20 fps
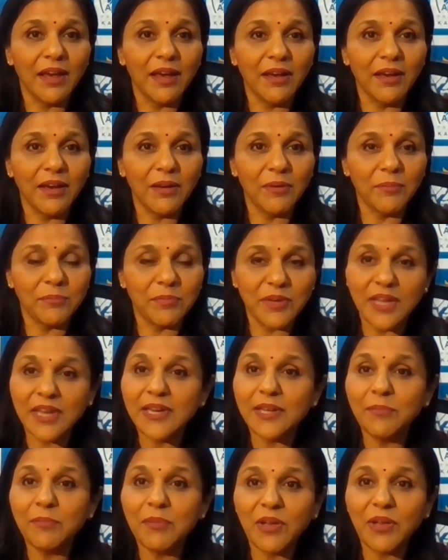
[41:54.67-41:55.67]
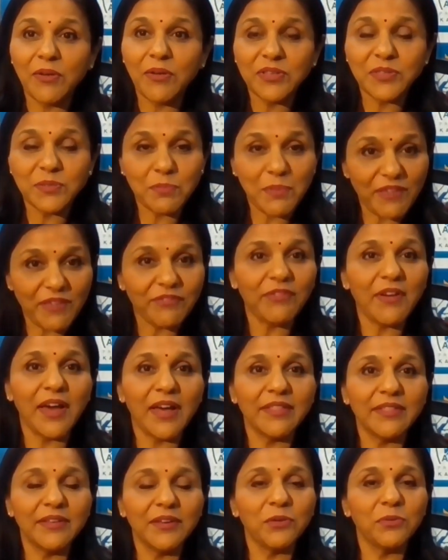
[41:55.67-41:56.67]
really because my
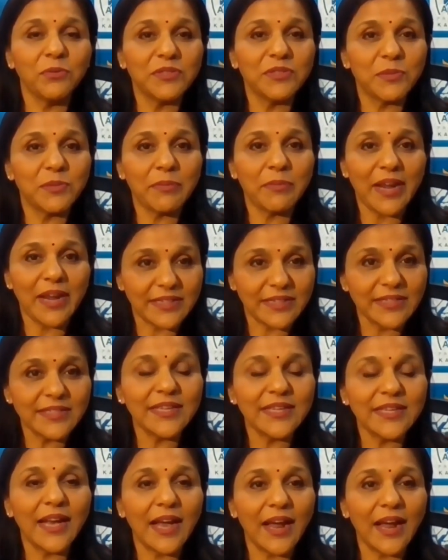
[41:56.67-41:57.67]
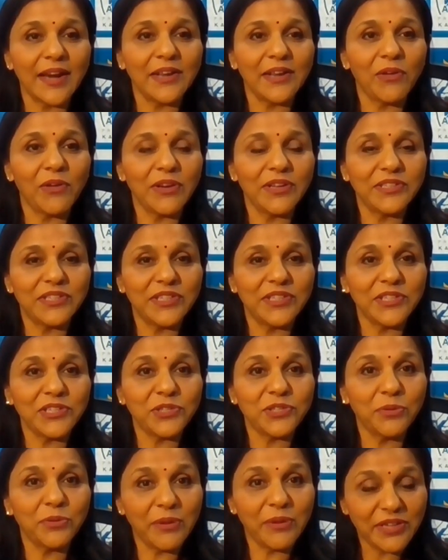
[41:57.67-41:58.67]
father, who was a practicing
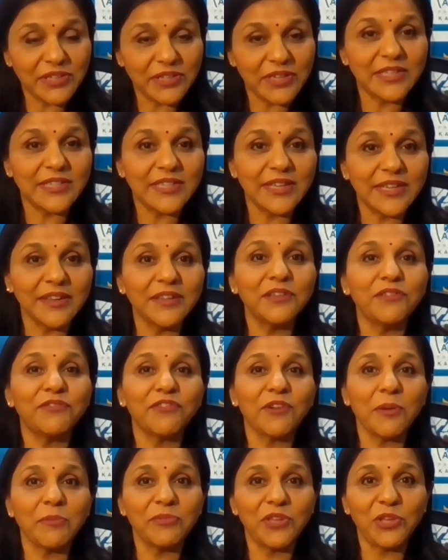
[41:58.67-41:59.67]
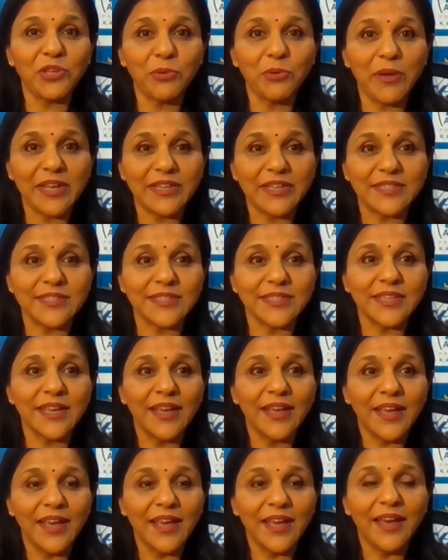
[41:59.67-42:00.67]
cardiologist, who had returned from the U.S.,
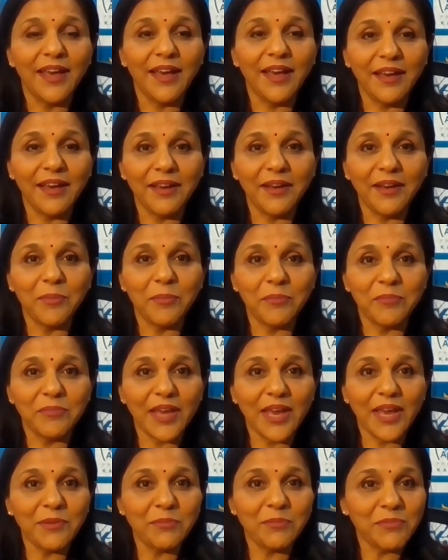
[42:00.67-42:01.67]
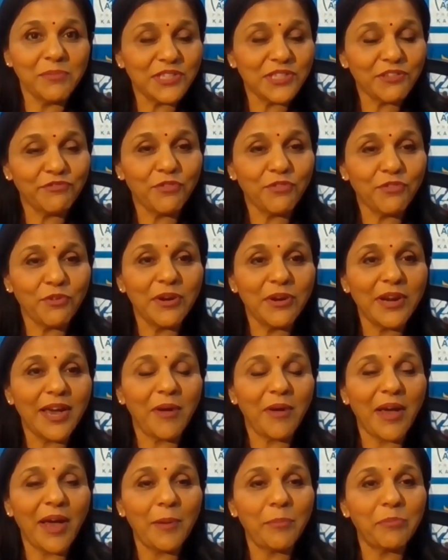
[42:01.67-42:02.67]
and Mr. Ford,
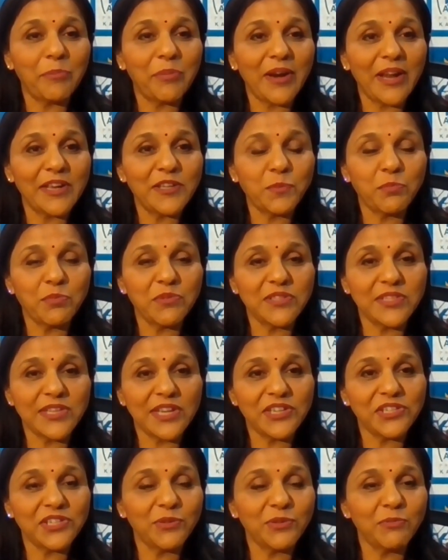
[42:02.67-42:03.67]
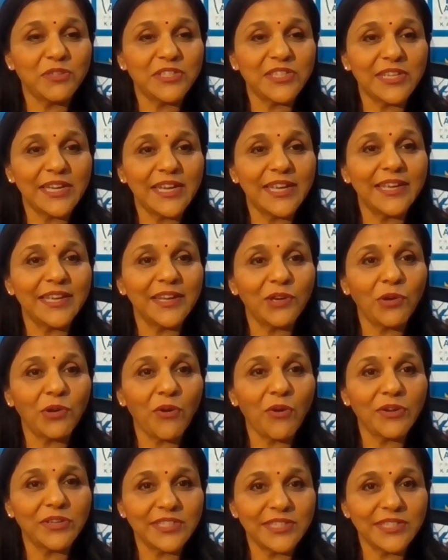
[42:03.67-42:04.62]
our prized possession was a Lincoln